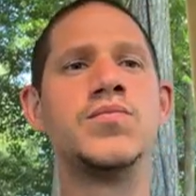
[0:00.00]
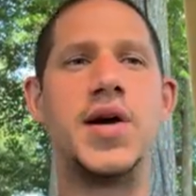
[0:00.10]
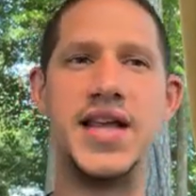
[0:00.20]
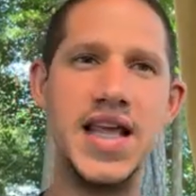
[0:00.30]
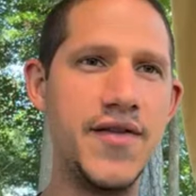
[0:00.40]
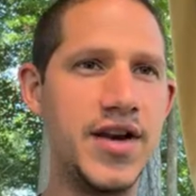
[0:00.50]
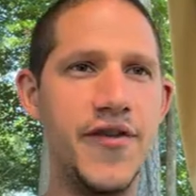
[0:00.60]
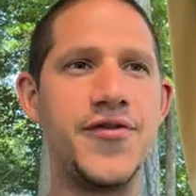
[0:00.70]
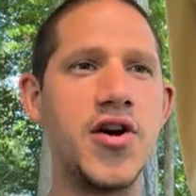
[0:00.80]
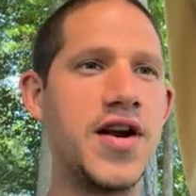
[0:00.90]
But even
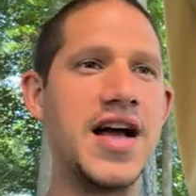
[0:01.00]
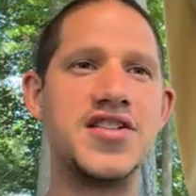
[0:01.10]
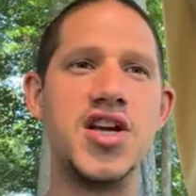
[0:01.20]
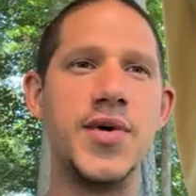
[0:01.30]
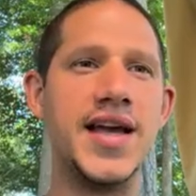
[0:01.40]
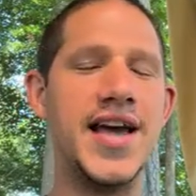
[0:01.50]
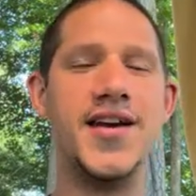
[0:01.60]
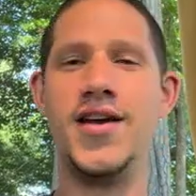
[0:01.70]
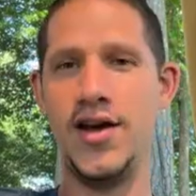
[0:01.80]
if you're not doing it,